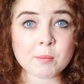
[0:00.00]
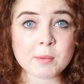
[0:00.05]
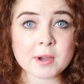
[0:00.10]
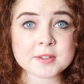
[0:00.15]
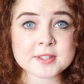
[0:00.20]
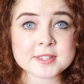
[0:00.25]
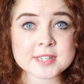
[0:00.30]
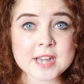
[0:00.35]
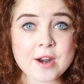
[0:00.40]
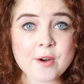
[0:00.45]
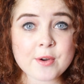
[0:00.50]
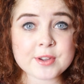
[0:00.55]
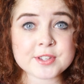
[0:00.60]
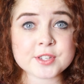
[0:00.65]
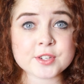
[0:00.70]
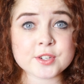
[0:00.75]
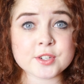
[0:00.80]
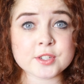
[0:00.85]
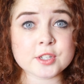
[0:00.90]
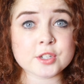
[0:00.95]
while steroids
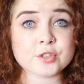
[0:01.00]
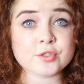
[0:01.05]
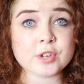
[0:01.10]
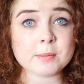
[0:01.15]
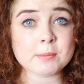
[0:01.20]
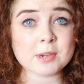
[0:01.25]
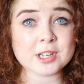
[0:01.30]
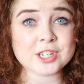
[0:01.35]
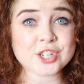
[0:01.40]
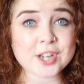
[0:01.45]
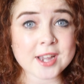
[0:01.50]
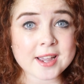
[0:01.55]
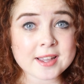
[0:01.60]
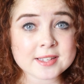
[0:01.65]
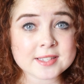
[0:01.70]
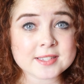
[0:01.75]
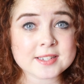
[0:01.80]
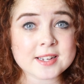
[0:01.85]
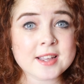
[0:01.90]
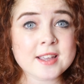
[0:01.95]
are good to treat my
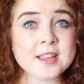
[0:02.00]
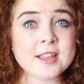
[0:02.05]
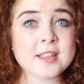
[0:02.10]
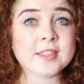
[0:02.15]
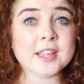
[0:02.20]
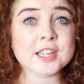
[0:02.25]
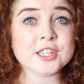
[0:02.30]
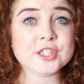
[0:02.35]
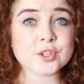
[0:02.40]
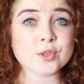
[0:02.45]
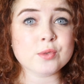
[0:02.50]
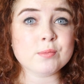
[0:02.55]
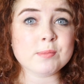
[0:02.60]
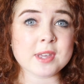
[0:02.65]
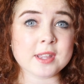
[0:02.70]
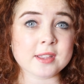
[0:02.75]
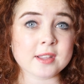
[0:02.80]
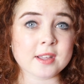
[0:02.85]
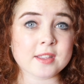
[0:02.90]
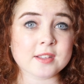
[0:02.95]
chest, they do
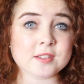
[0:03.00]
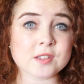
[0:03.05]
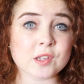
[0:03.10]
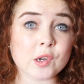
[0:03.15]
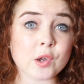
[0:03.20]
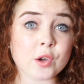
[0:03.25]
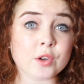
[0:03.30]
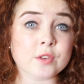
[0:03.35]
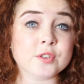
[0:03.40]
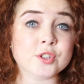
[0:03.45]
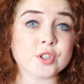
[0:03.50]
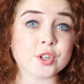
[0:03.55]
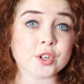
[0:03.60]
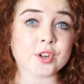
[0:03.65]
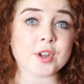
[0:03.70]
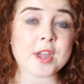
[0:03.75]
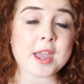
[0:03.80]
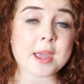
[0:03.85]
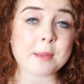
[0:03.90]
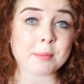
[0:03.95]
mean that there's a lot of
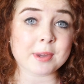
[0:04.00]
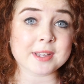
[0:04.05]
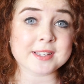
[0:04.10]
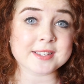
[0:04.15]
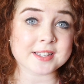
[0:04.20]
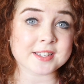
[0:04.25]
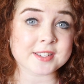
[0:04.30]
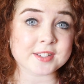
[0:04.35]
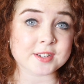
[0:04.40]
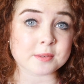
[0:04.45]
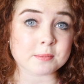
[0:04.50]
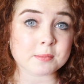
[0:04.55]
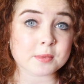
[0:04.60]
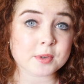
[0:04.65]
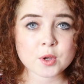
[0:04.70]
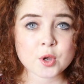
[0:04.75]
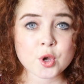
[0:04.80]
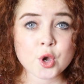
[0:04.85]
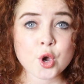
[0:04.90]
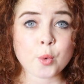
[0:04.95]
sugar in my
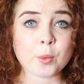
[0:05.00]
system,